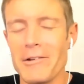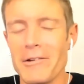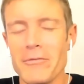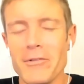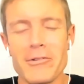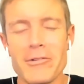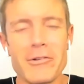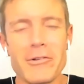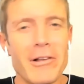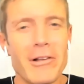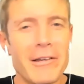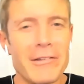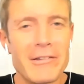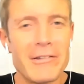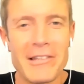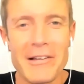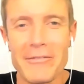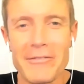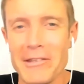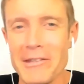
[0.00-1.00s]
visualize
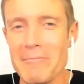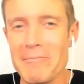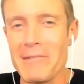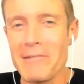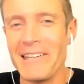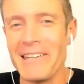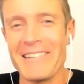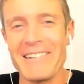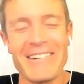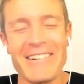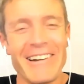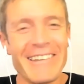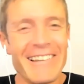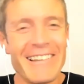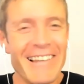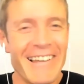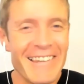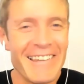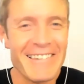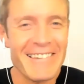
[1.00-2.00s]
yourself on the beach, you're drawing a
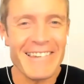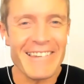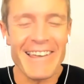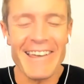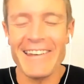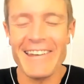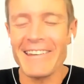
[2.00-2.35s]
line in the sand,